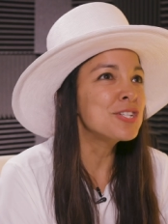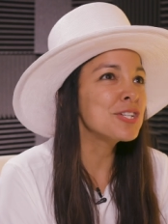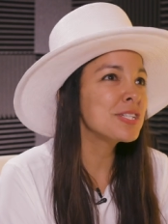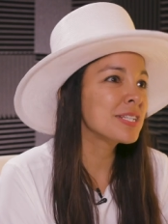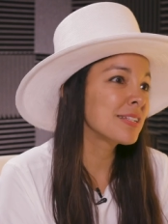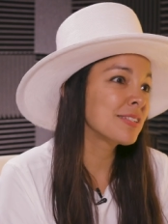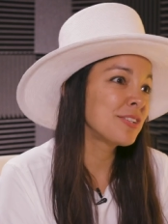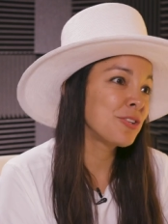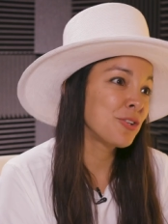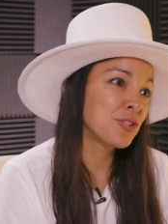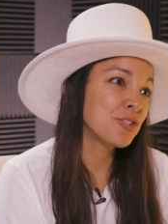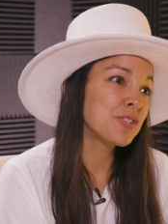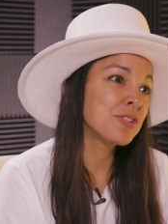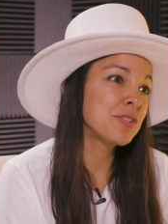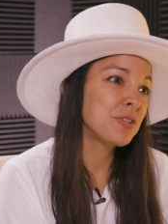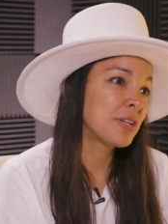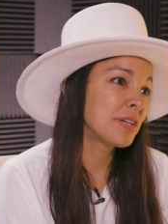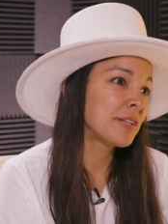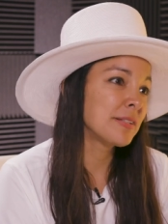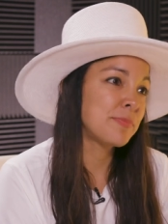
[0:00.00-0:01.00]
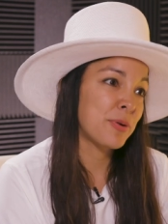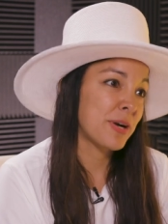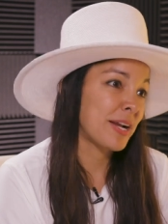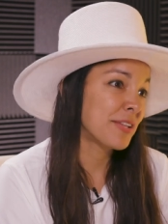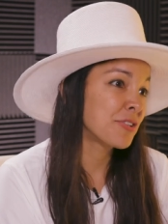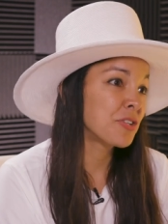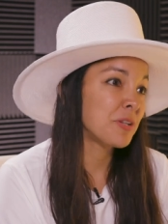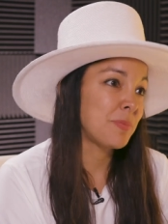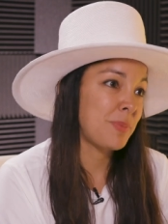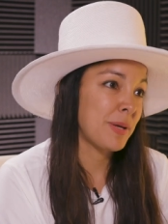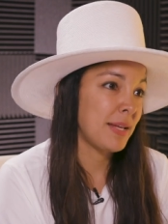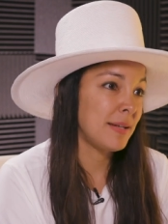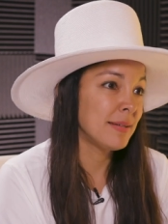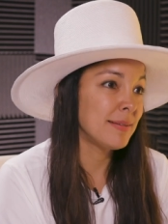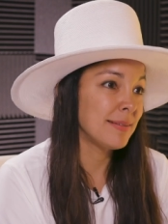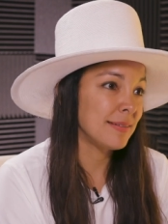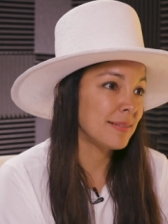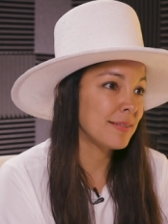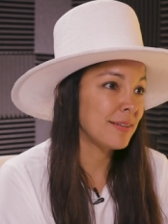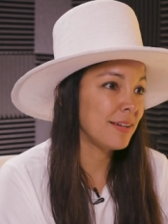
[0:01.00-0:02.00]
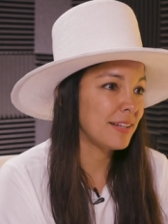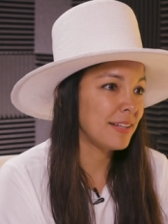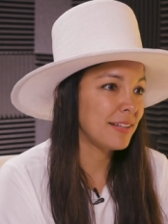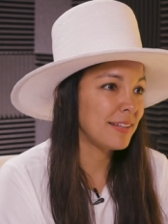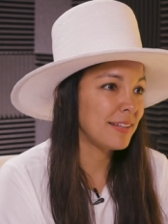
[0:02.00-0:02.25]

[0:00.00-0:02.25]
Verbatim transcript: Just because brands are dependent on